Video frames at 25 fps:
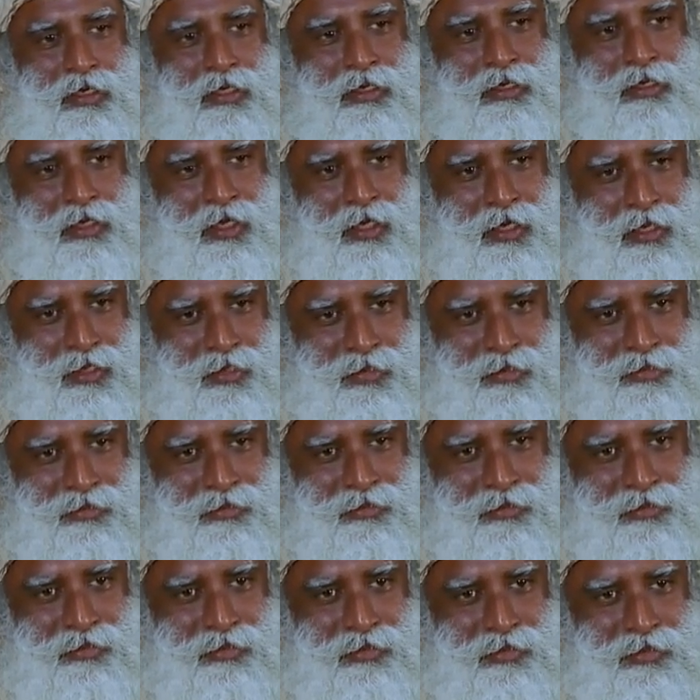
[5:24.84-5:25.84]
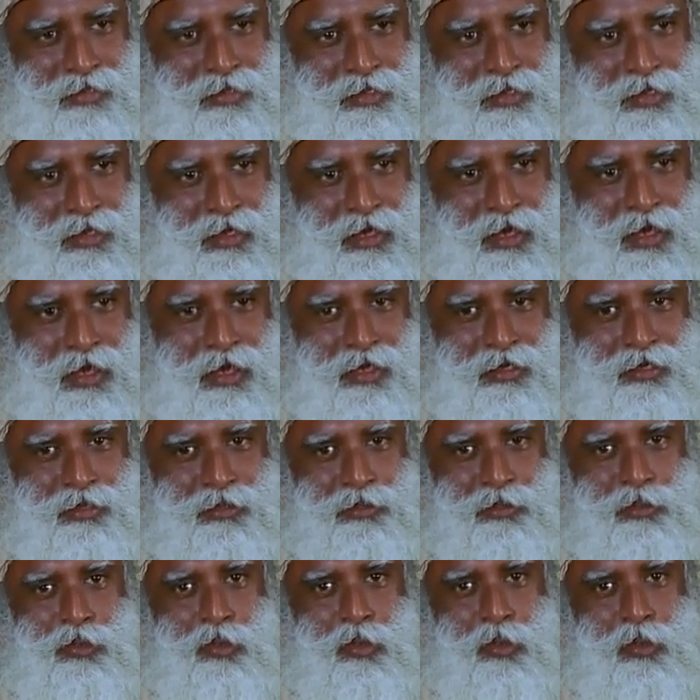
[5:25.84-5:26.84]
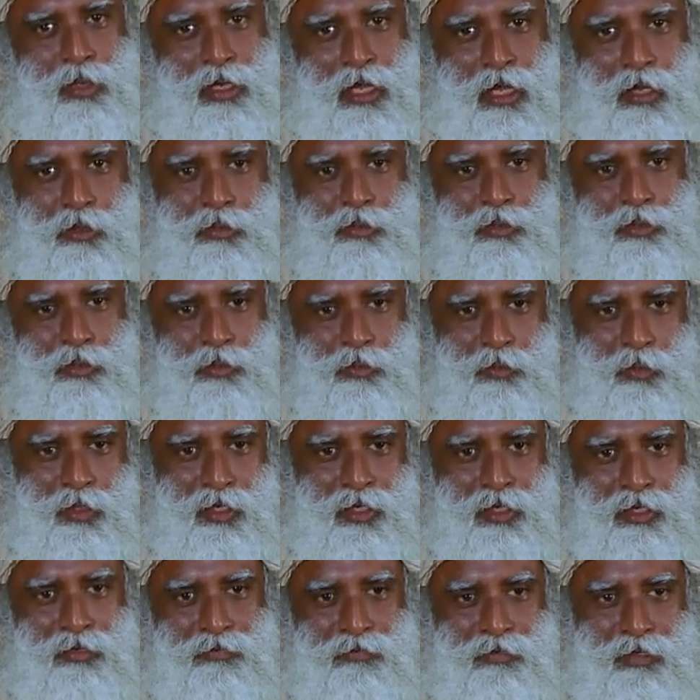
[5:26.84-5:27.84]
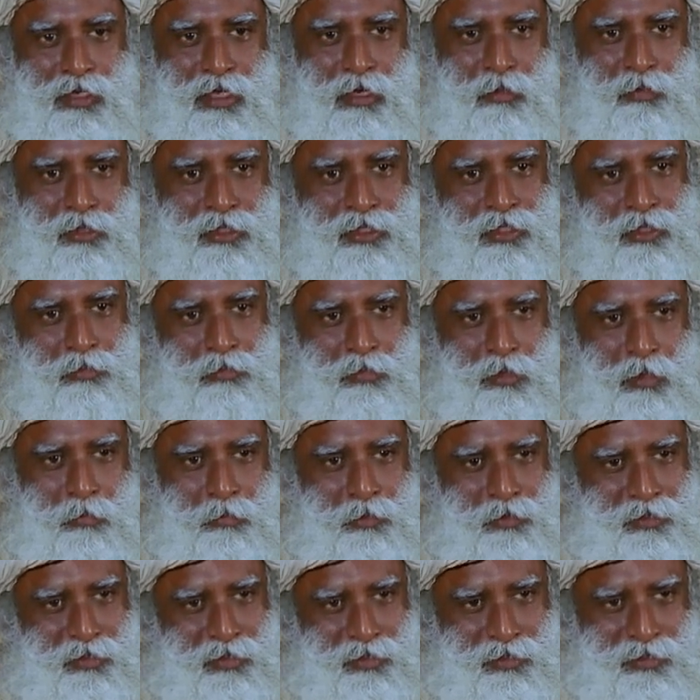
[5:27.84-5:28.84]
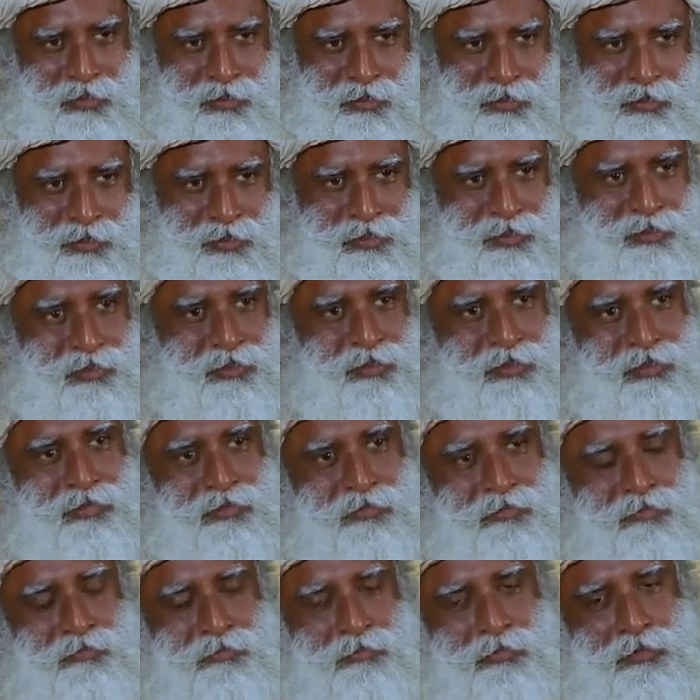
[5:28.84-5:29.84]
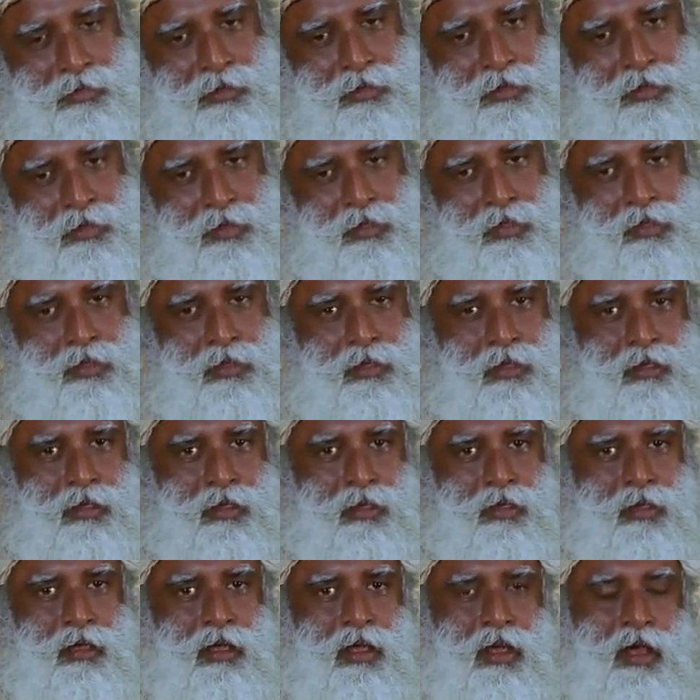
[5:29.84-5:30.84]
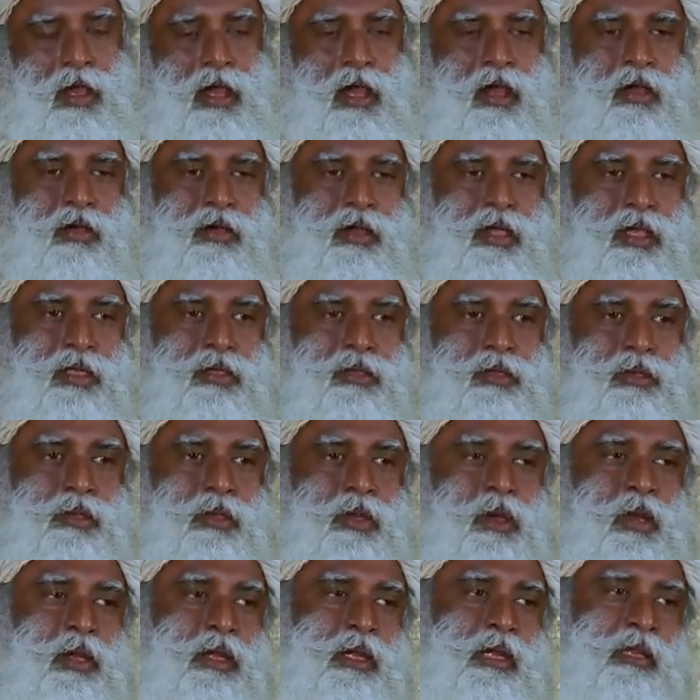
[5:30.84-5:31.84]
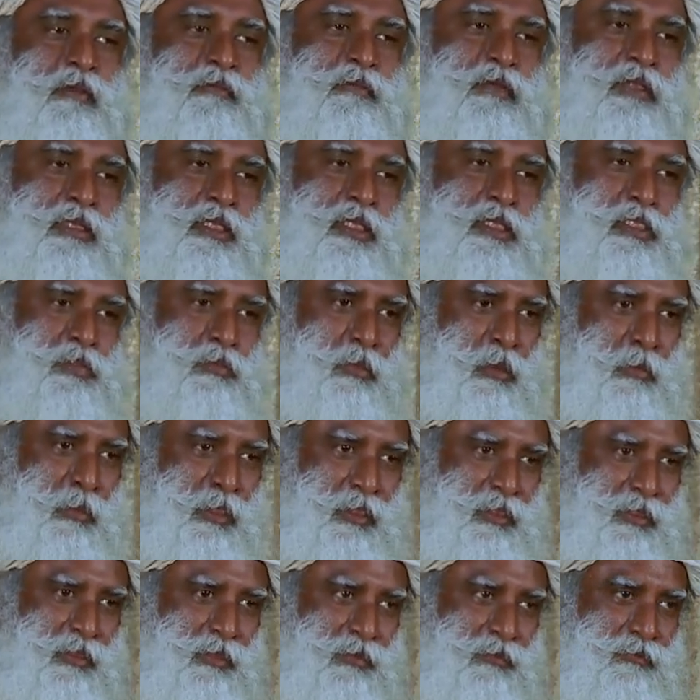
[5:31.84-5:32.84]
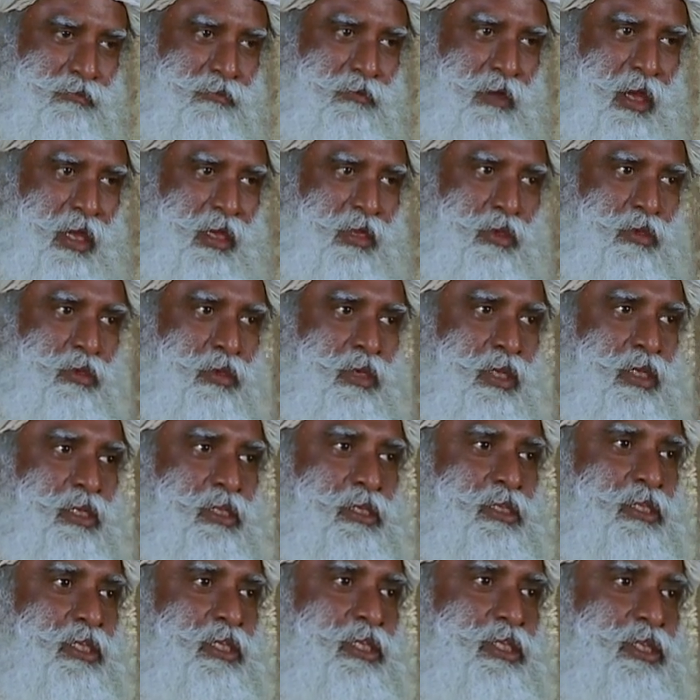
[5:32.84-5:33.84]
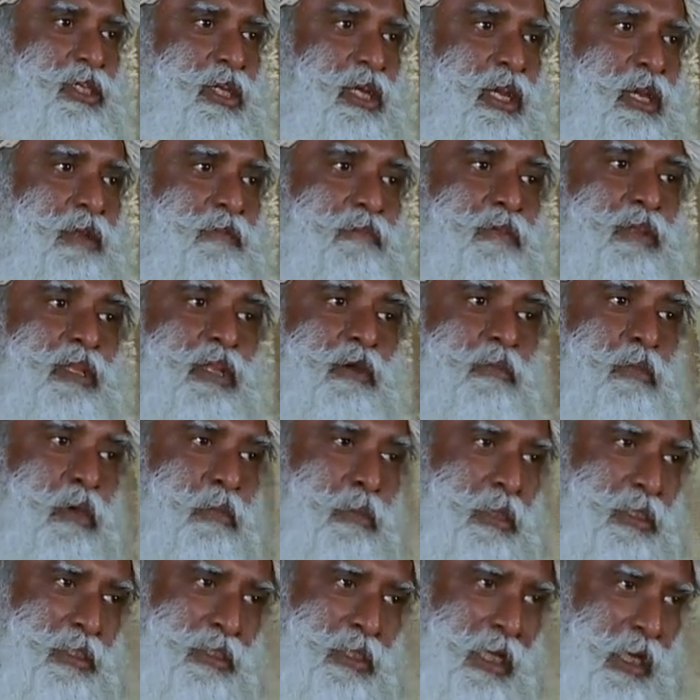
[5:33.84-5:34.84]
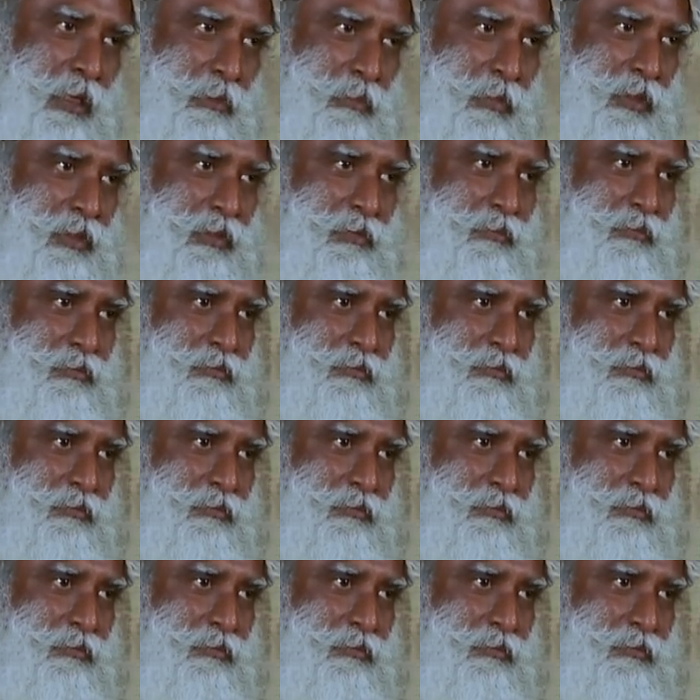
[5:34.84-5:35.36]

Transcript: and there and doled out to the world for commercial purposes. How can you not live in this moment? Why do you need a teaching, live in the moment, tell me?